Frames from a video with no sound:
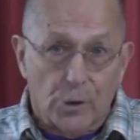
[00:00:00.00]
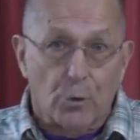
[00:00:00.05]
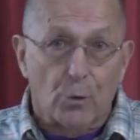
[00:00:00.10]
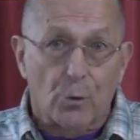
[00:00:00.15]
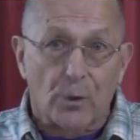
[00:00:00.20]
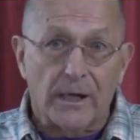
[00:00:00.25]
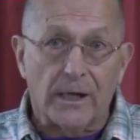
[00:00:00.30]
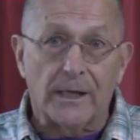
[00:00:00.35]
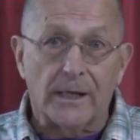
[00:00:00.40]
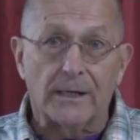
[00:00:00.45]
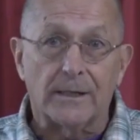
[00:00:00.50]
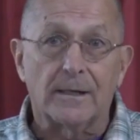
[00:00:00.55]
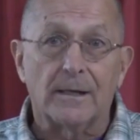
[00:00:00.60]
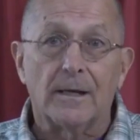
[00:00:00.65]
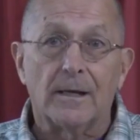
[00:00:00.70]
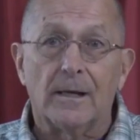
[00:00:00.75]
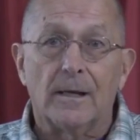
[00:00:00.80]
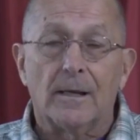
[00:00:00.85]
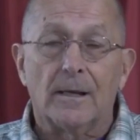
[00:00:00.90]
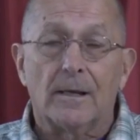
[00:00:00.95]
green,
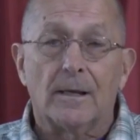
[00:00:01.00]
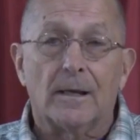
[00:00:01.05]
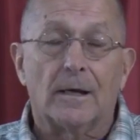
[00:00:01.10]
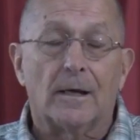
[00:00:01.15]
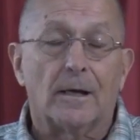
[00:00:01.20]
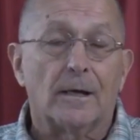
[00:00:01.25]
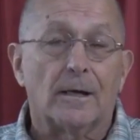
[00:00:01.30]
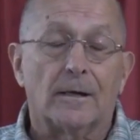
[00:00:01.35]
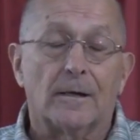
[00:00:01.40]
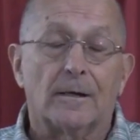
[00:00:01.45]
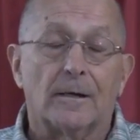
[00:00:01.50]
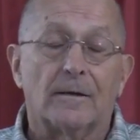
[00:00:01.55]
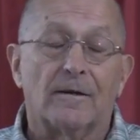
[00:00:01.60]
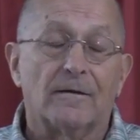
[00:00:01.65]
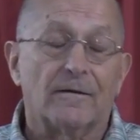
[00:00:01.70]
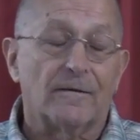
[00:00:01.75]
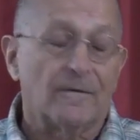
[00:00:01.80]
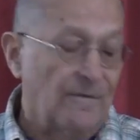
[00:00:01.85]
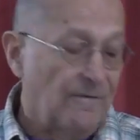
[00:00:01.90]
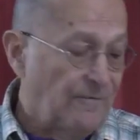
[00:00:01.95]
uh,
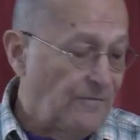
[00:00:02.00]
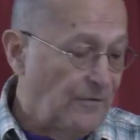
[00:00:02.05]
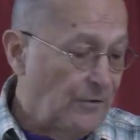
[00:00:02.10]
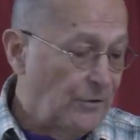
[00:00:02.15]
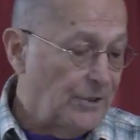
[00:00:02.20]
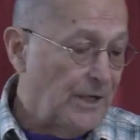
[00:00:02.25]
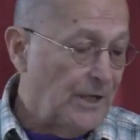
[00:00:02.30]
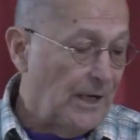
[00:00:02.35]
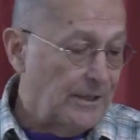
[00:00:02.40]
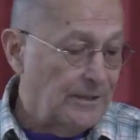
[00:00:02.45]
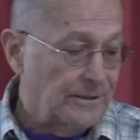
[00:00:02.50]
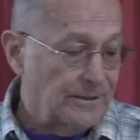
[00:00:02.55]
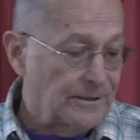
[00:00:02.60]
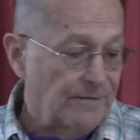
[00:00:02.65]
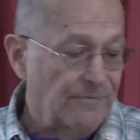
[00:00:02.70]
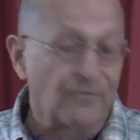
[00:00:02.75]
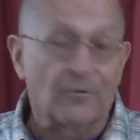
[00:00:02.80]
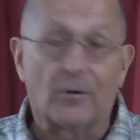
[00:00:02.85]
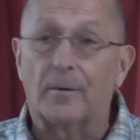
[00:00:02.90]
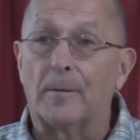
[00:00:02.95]
fuchsia is
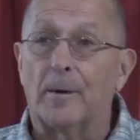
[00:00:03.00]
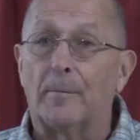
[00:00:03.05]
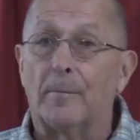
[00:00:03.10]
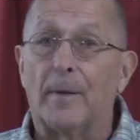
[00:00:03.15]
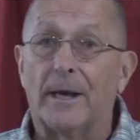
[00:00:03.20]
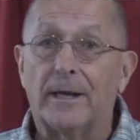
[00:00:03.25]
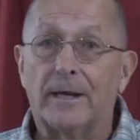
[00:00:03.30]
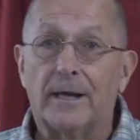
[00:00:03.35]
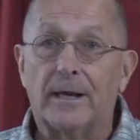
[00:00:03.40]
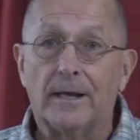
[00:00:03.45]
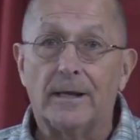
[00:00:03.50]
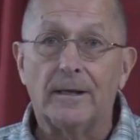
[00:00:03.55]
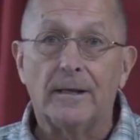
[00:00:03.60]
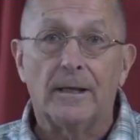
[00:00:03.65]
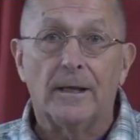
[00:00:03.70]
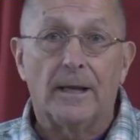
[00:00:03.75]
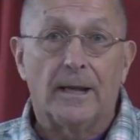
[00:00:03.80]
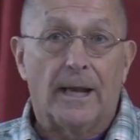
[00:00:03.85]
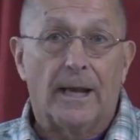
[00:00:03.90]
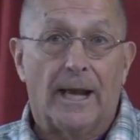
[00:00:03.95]
a form of mica,
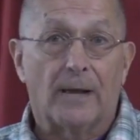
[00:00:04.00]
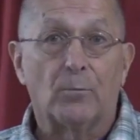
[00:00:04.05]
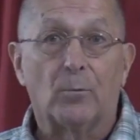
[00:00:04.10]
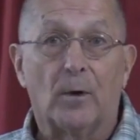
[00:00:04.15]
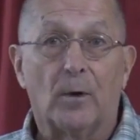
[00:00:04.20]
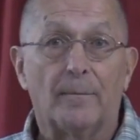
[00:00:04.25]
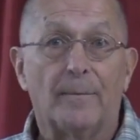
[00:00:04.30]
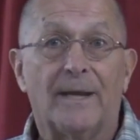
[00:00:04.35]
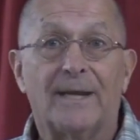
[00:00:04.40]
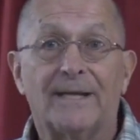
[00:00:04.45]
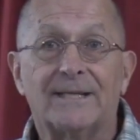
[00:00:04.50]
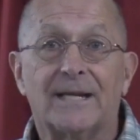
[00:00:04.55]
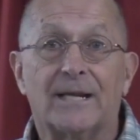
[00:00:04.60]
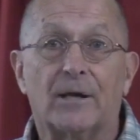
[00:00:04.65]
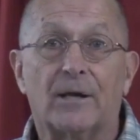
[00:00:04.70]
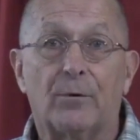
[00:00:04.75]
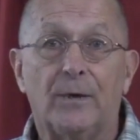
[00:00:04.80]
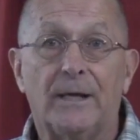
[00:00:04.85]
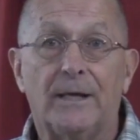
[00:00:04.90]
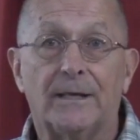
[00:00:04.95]
and what makes
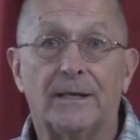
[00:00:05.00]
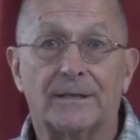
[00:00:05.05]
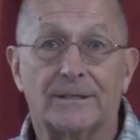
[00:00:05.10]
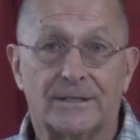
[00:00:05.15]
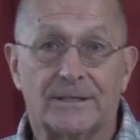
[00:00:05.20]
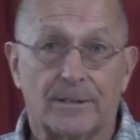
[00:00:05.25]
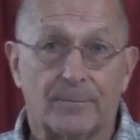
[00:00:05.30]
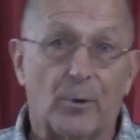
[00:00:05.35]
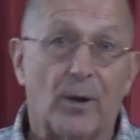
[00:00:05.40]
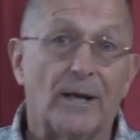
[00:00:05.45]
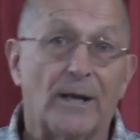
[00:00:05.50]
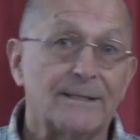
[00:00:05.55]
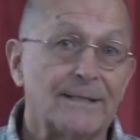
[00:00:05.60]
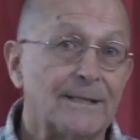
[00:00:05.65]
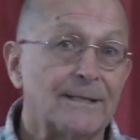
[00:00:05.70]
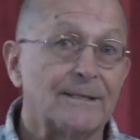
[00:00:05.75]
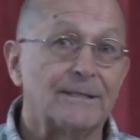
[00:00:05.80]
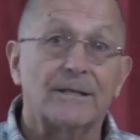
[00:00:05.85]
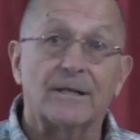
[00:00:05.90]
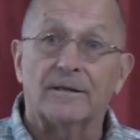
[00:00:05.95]
it green is the
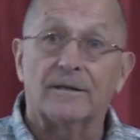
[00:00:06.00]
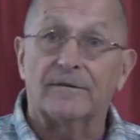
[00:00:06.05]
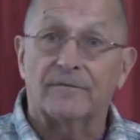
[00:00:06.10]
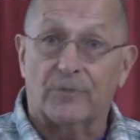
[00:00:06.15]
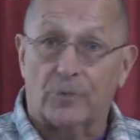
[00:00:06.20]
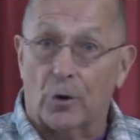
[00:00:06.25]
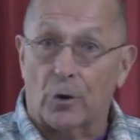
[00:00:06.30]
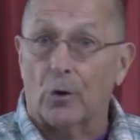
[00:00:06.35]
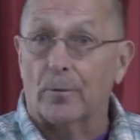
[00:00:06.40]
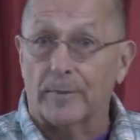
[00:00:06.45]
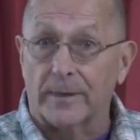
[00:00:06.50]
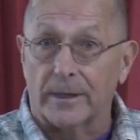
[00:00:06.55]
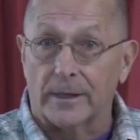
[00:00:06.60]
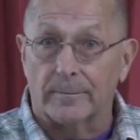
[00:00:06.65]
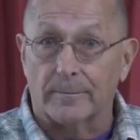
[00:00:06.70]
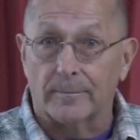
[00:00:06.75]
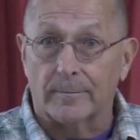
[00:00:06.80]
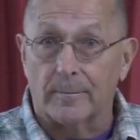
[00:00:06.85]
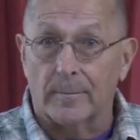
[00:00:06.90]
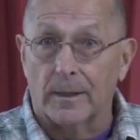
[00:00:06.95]
presence of
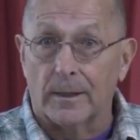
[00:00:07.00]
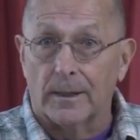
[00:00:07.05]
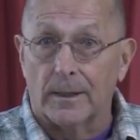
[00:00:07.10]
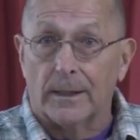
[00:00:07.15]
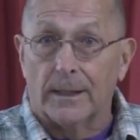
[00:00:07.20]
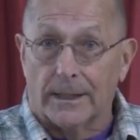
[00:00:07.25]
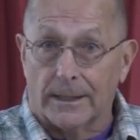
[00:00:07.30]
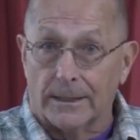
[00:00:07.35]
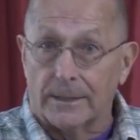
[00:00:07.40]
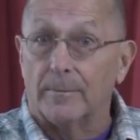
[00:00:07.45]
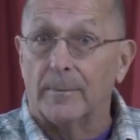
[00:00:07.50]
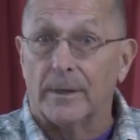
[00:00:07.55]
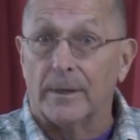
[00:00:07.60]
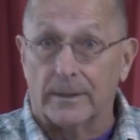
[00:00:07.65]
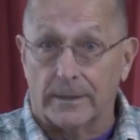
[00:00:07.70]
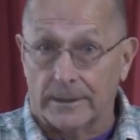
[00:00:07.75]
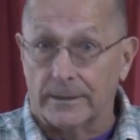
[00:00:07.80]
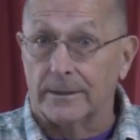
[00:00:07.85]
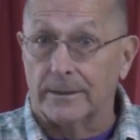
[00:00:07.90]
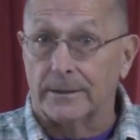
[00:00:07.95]
chromium in the,
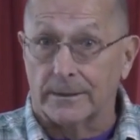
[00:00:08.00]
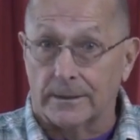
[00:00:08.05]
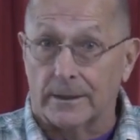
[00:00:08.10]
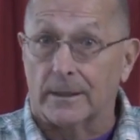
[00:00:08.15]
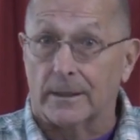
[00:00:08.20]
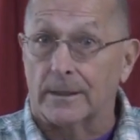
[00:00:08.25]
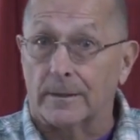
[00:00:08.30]
in the